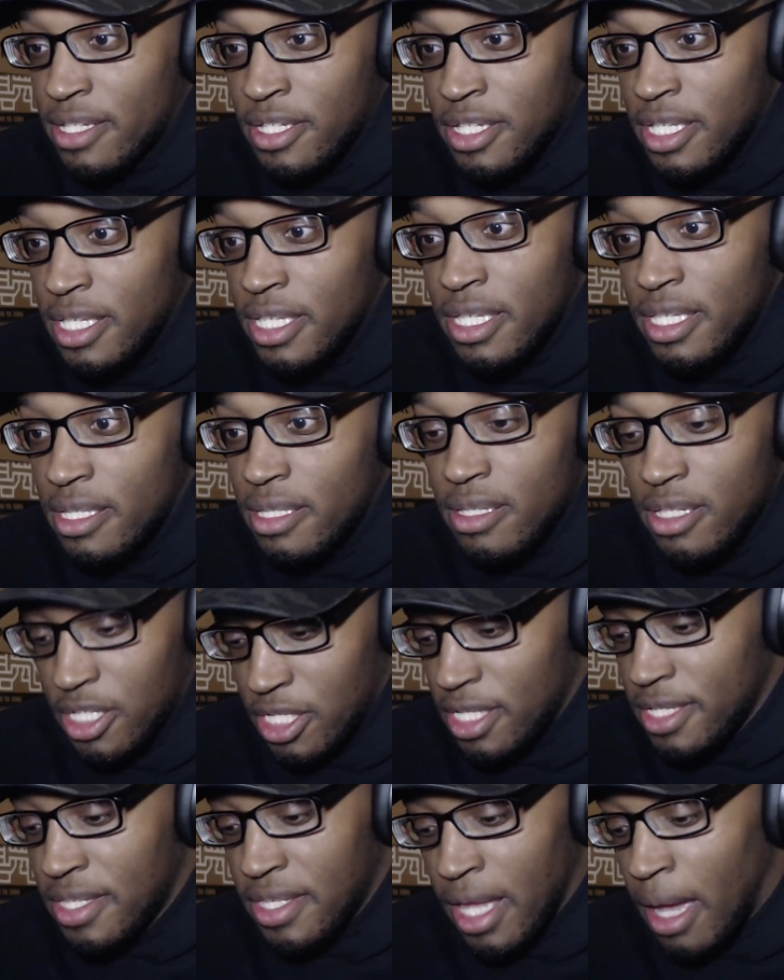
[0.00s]
She
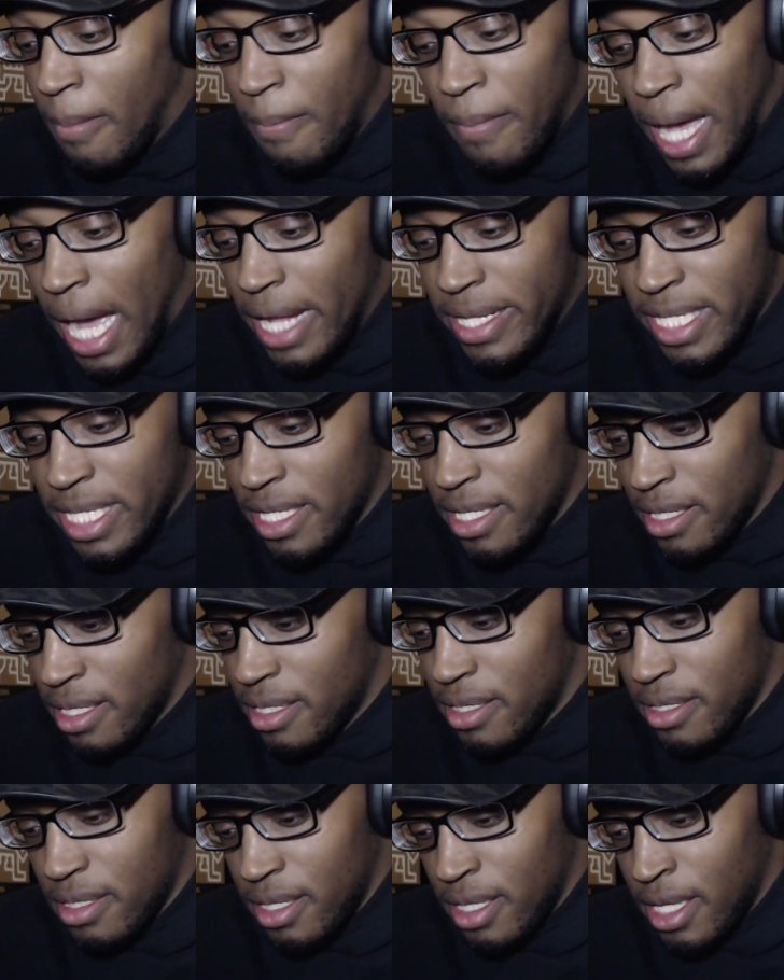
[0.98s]
she's somebody
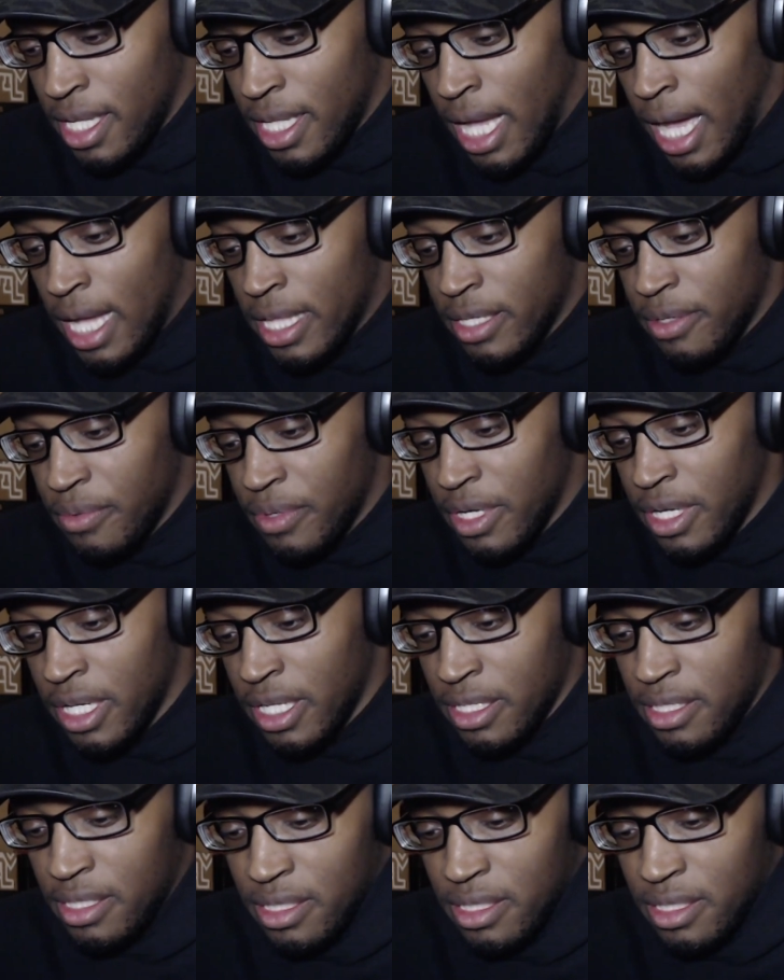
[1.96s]
in Hollywood.